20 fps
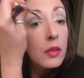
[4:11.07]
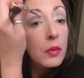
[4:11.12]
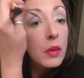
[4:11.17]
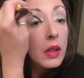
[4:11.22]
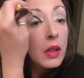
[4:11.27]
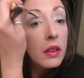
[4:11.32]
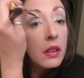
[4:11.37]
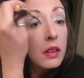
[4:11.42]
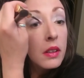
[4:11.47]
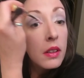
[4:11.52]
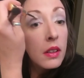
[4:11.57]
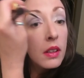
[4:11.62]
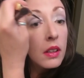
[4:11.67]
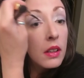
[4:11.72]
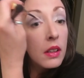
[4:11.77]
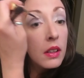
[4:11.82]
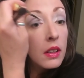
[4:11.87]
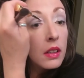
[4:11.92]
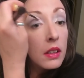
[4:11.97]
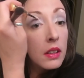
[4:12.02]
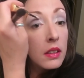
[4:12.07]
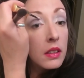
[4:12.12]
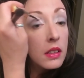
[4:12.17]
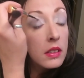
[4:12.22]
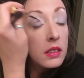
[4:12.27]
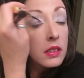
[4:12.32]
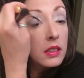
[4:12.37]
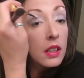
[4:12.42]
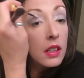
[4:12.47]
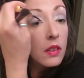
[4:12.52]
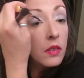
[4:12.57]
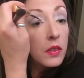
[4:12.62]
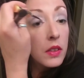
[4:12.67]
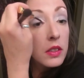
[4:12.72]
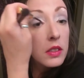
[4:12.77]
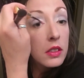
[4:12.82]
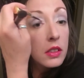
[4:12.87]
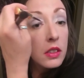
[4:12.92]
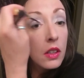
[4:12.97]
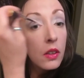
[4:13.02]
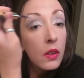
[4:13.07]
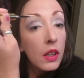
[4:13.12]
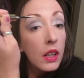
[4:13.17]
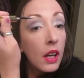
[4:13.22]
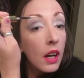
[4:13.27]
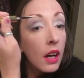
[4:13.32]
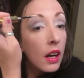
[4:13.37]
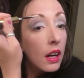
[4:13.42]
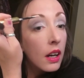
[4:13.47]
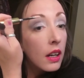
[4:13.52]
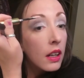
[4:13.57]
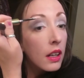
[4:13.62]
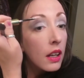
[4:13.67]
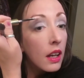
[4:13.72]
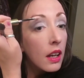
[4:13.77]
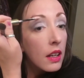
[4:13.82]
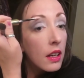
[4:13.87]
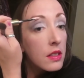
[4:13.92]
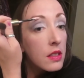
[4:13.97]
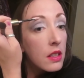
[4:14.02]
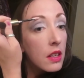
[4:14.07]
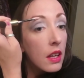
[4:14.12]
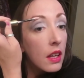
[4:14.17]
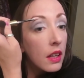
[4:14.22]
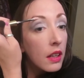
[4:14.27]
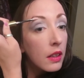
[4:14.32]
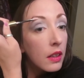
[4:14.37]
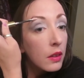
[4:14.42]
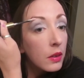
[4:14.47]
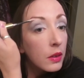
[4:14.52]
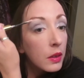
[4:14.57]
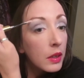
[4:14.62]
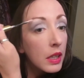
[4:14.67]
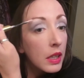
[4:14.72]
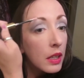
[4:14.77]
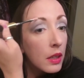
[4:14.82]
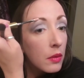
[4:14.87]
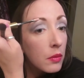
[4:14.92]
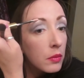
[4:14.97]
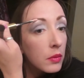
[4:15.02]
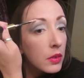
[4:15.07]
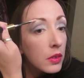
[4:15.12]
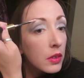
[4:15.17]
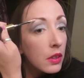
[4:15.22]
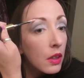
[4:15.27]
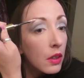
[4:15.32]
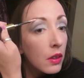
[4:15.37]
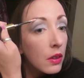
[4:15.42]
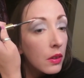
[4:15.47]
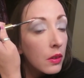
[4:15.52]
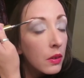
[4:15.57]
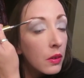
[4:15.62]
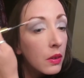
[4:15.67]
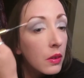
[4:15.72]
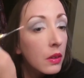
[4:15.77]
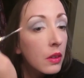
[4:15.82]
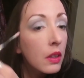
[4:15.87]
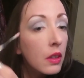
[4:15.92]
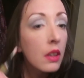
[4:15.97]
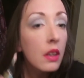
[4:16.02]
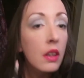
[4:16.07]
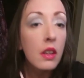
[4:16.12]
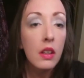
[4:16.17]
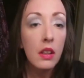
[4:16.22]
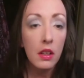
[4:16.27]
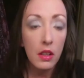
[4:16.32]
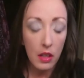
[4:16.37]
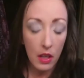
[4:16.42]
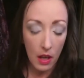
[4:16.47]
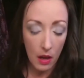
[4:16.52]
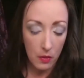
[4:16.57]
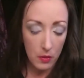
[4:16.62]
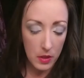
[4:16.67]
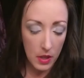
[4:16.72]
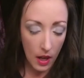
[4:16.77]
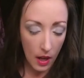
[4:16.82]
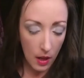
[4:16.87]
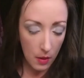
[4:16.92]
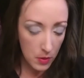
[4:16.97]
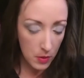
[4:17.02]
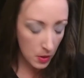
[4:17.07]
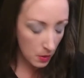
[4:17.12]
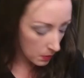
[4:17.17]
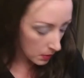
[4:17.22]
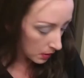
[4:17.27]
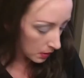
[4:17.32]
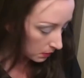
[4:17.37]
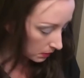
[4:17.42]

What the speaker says: But this stuff is going on as a cream, so you have time to work